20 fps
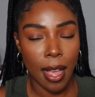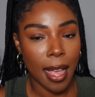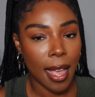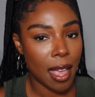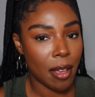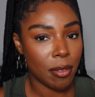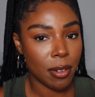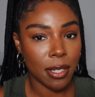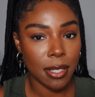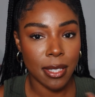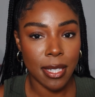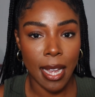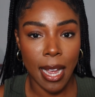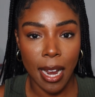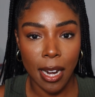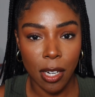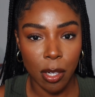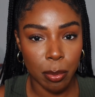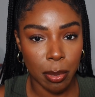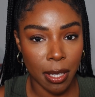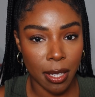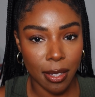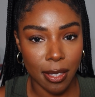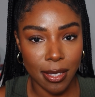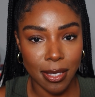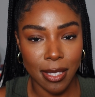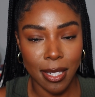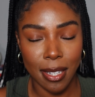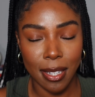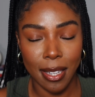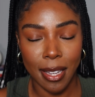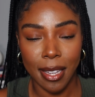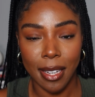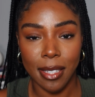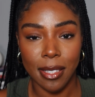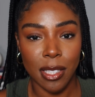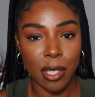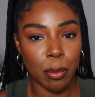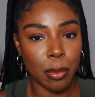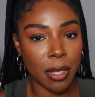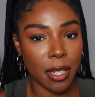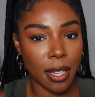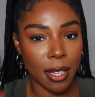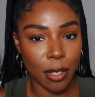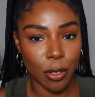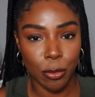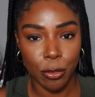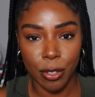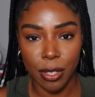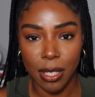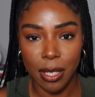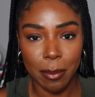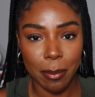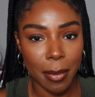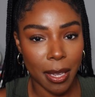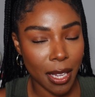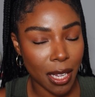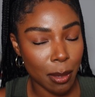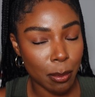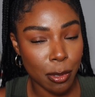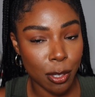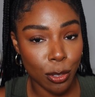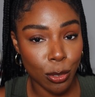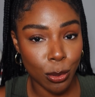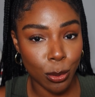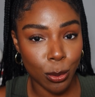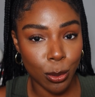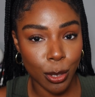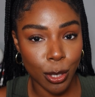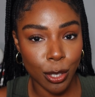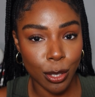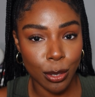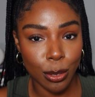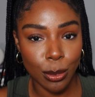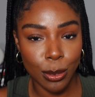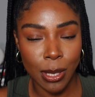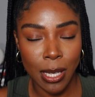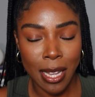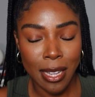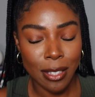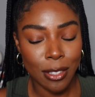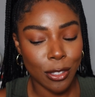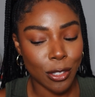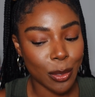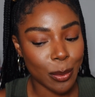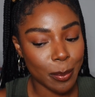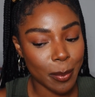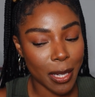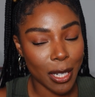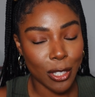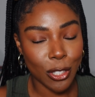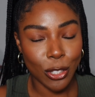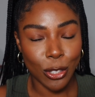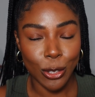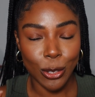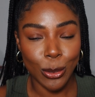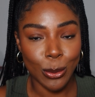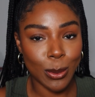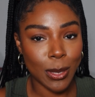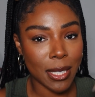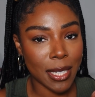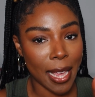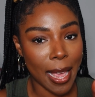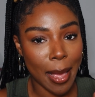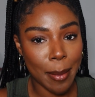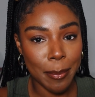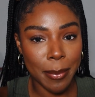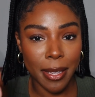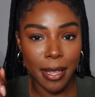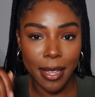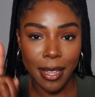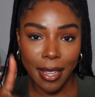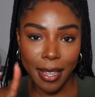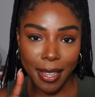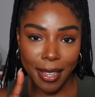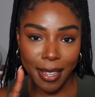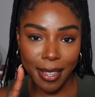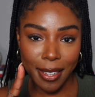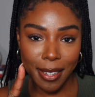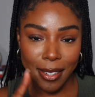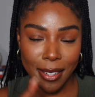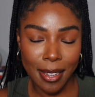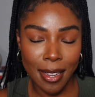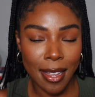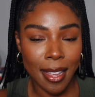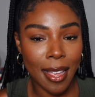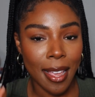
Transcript: I have an entire playlist dedicated to beginner-friendly makeup tutorials, so make sure you tap in.